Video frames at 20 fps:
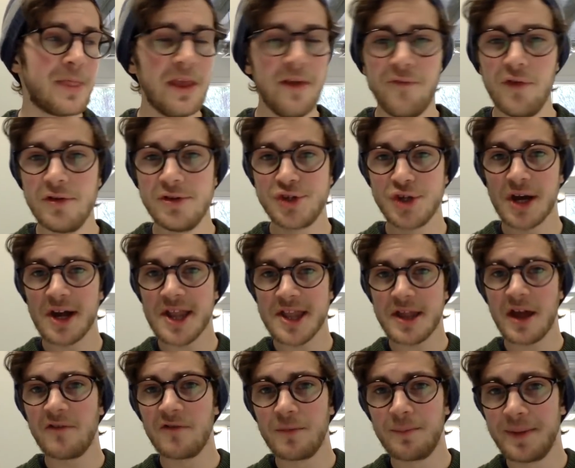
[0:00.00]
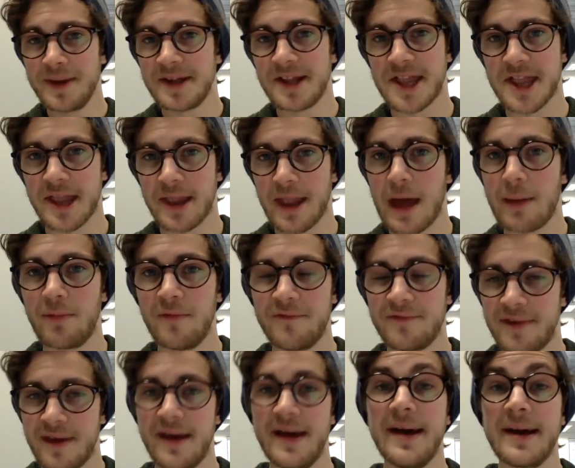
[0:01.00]
If you just have a big slab of
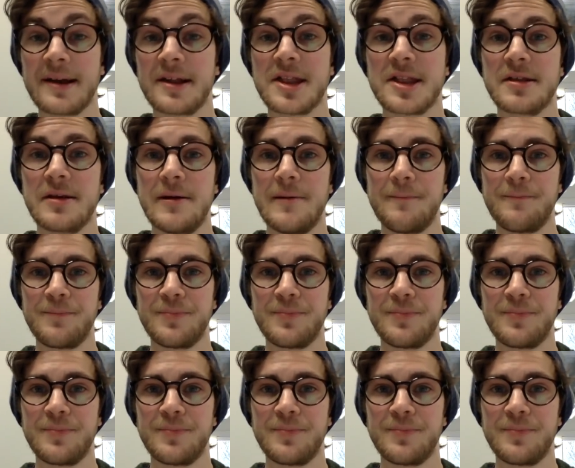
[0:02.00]
text,